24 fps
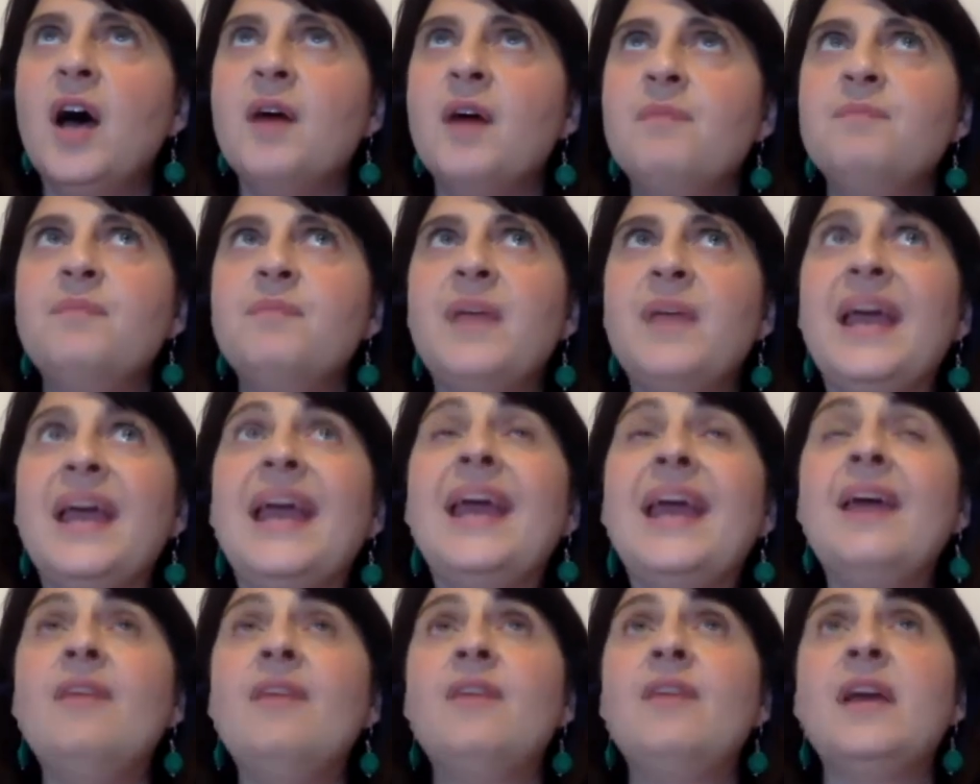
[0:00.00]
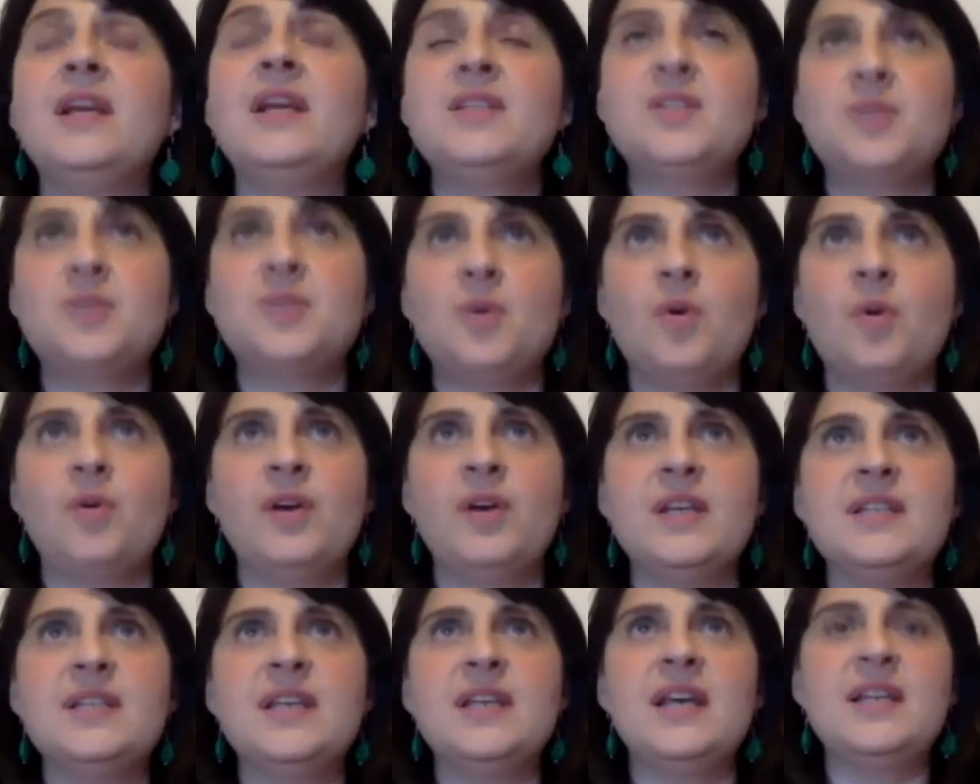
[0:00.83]
hearing
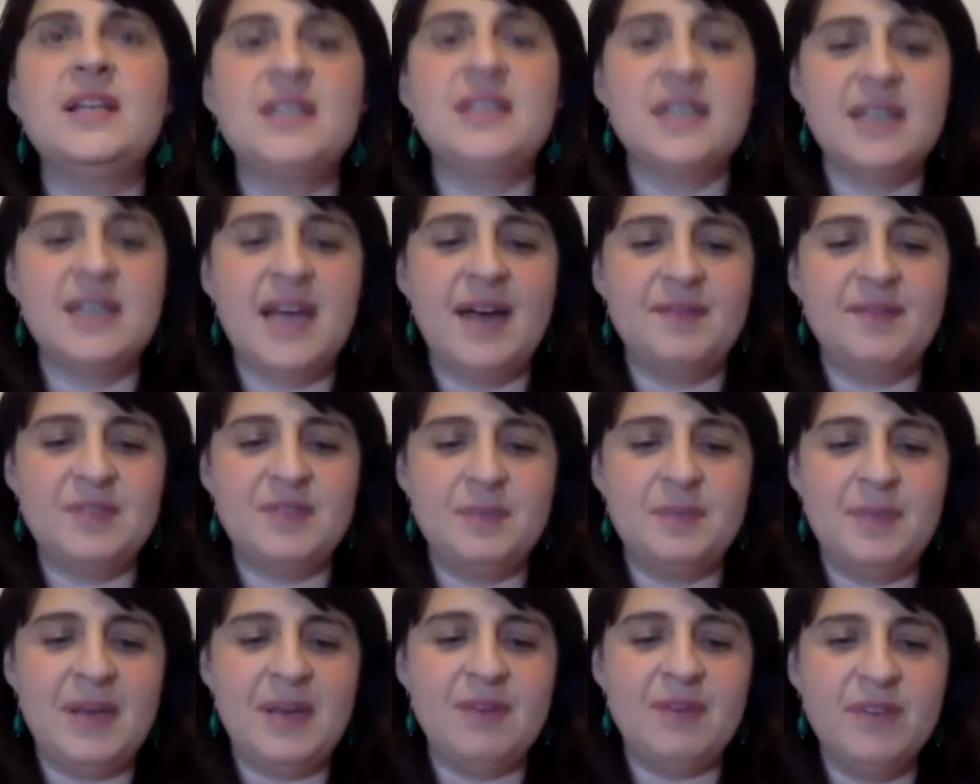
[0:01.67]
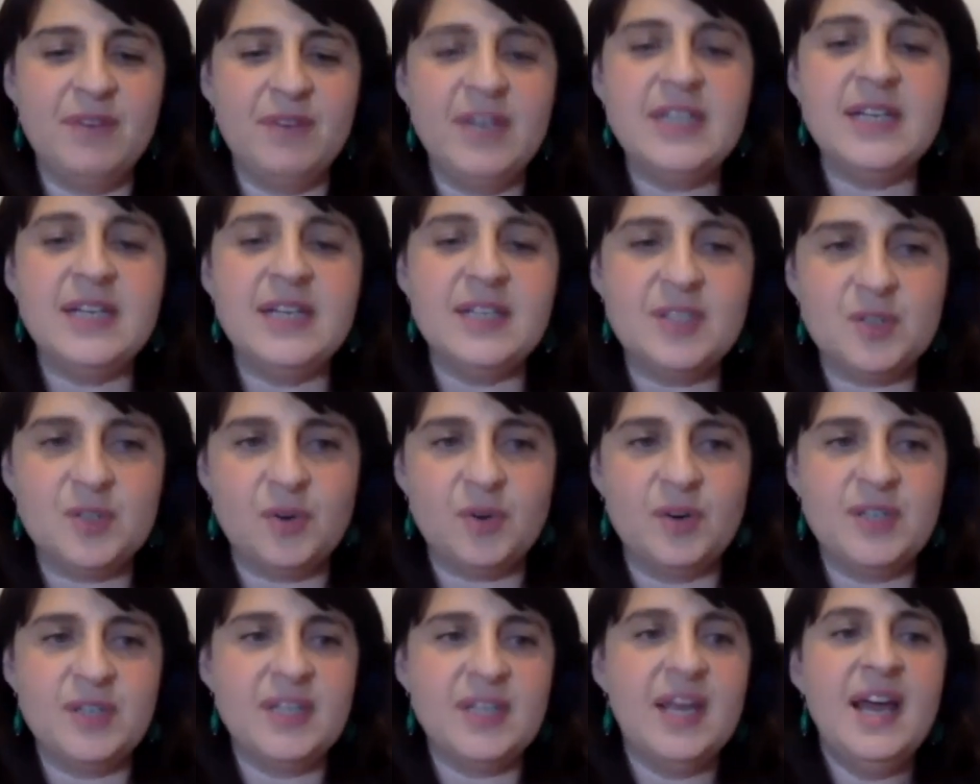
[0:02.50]
stories. It doesn't have to be reading
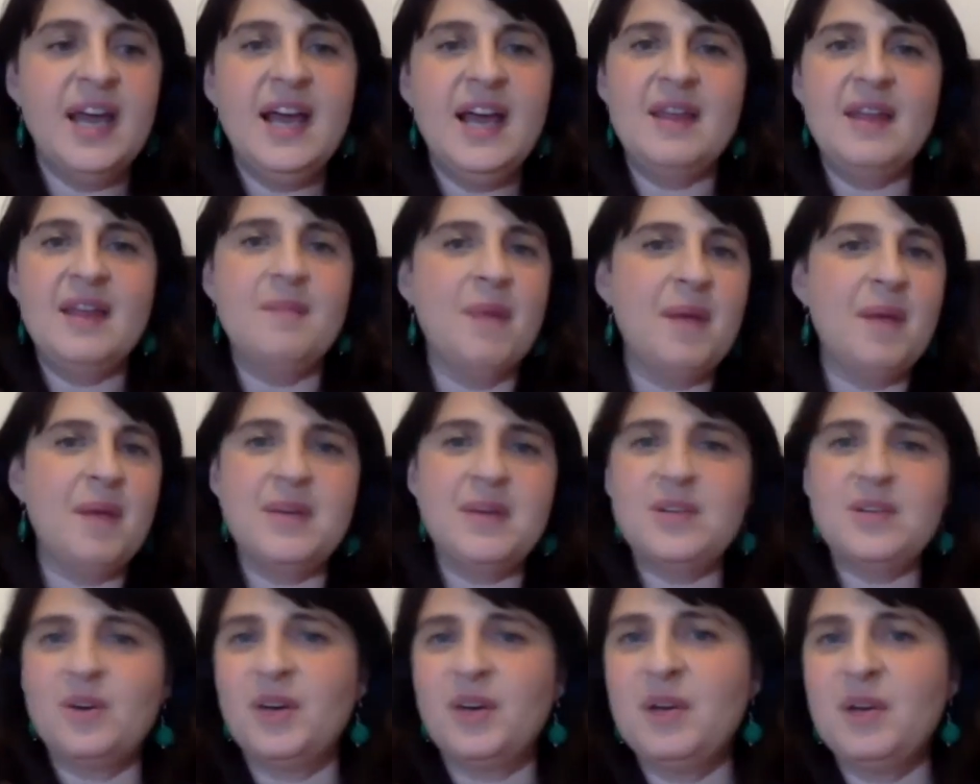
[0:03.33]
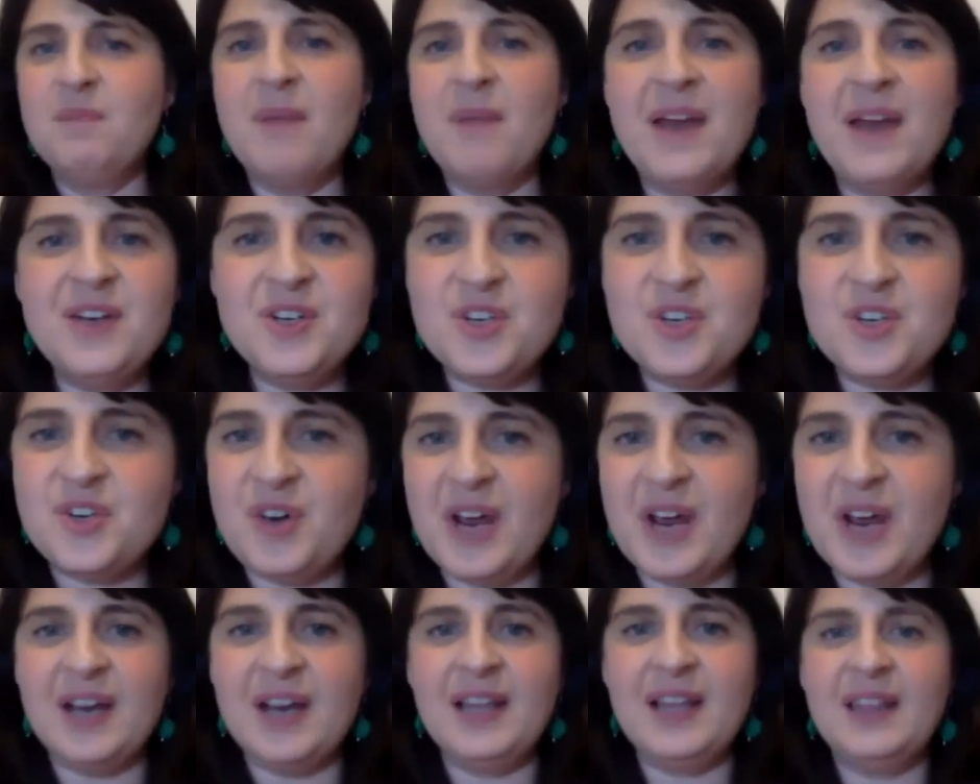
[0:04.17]
stories. There might be a documentary.
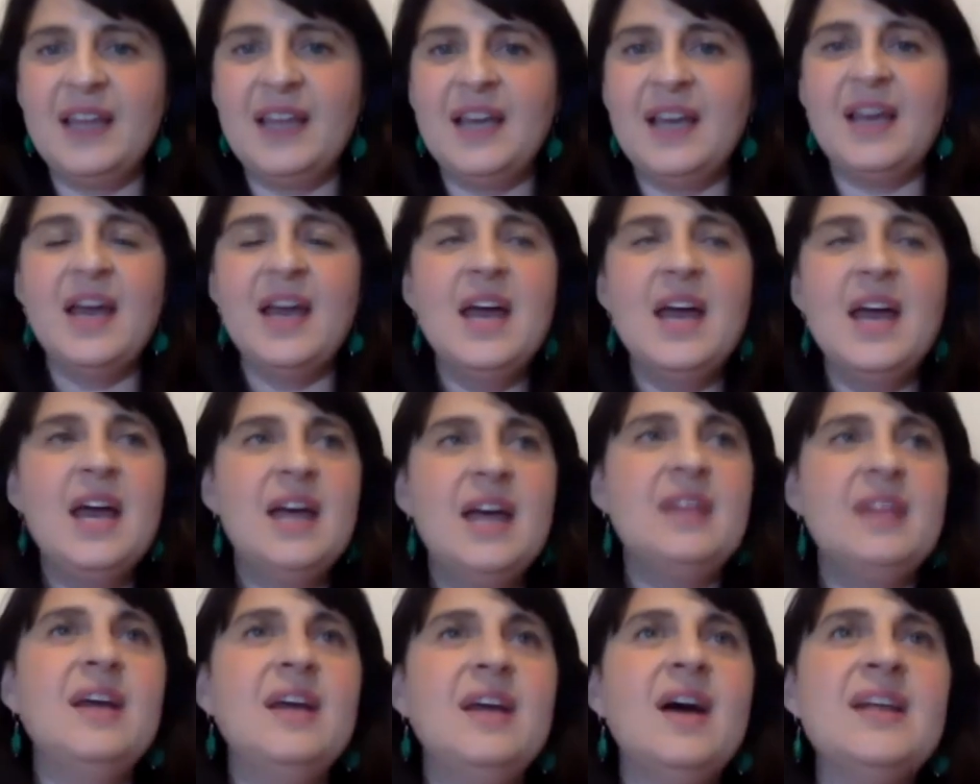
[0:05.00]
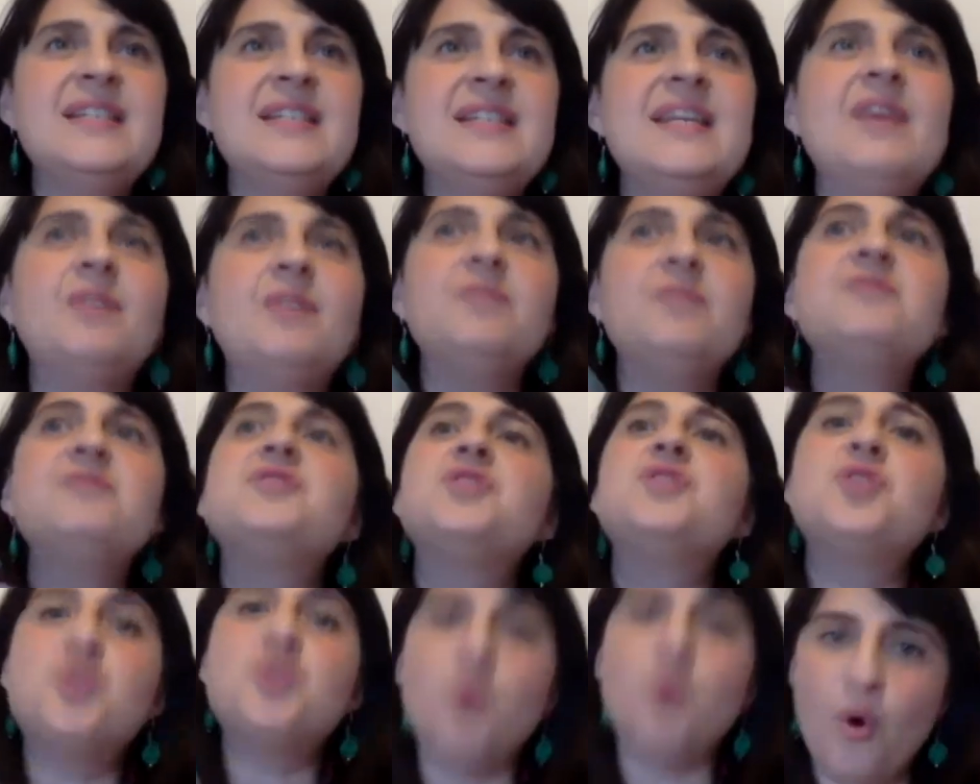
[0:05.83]
And I think the idea of
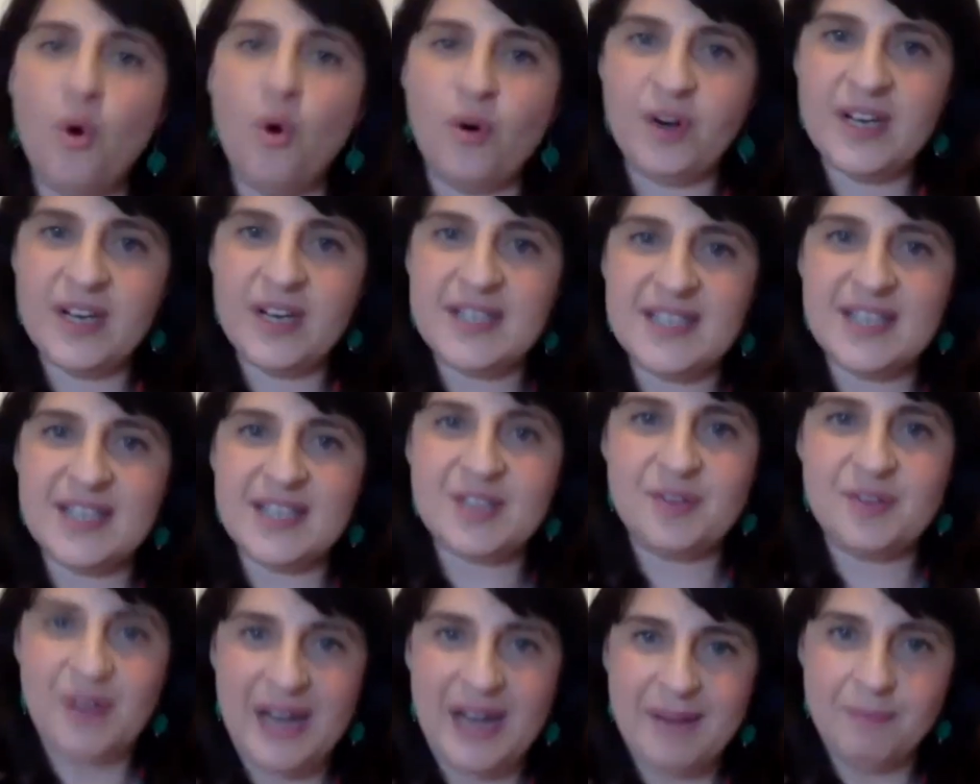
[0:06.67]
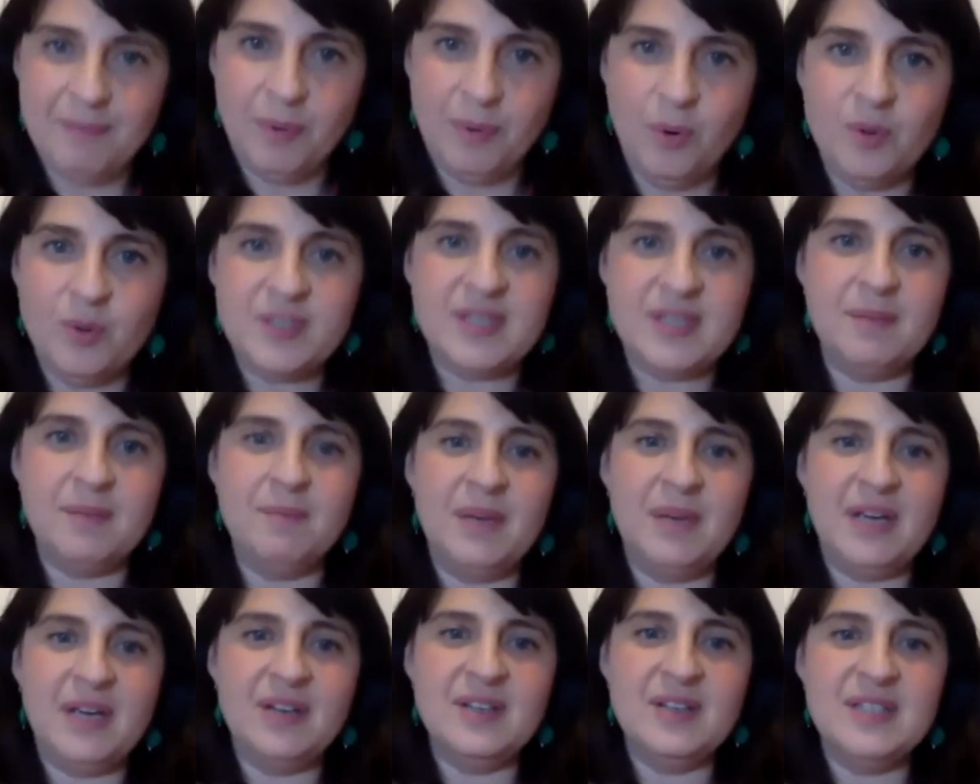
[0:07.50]
stories is really important
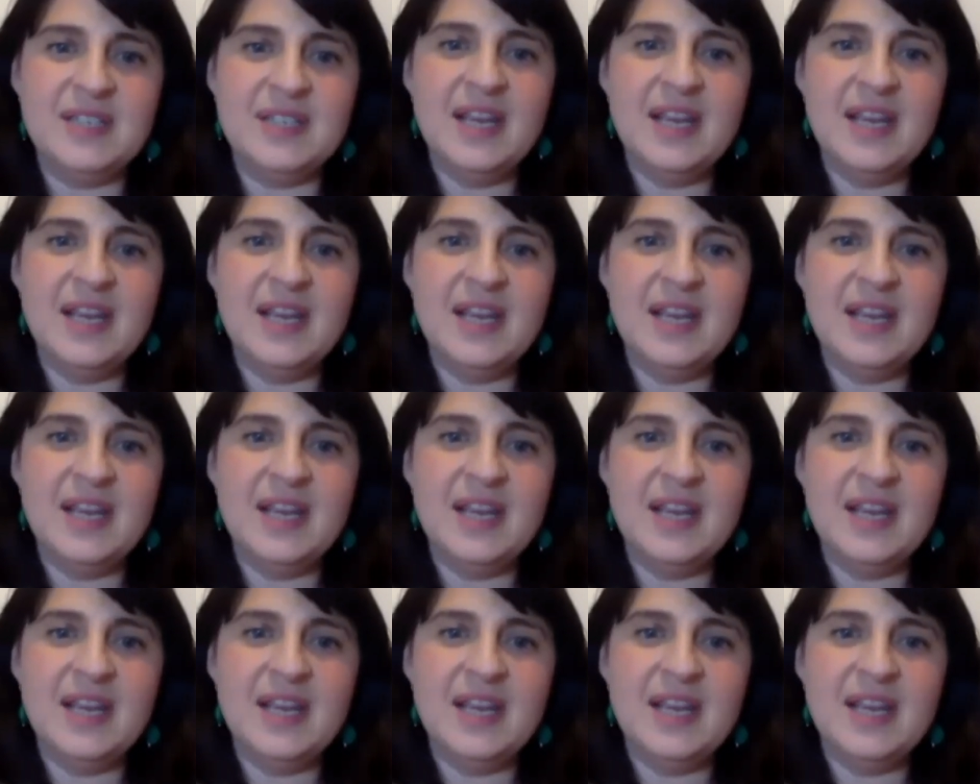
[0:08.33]
because